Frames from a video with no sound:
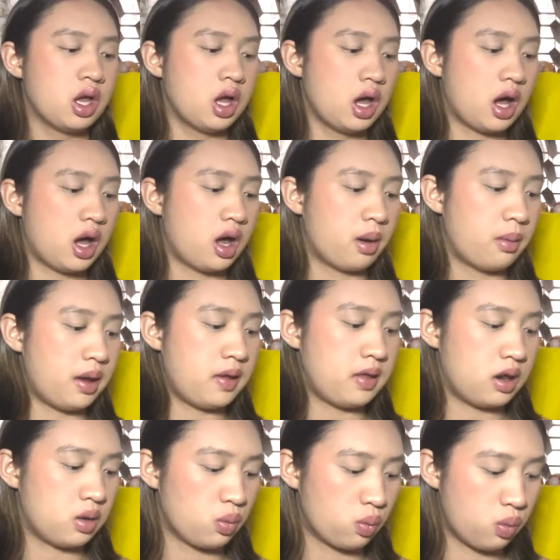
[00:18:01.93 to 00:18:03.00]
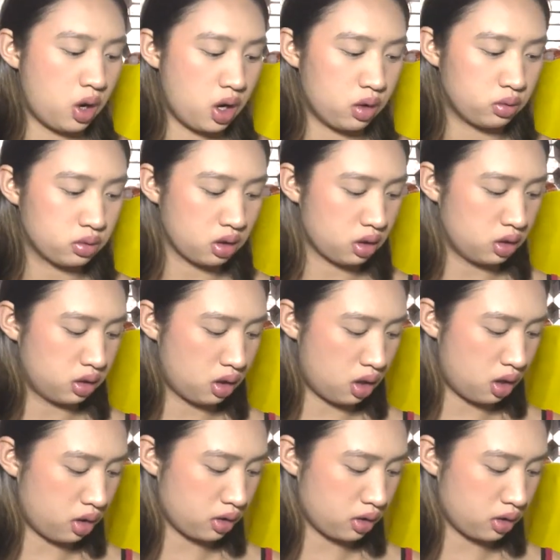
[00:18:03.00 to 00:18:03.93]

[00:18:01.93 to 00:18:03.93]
And then world clock.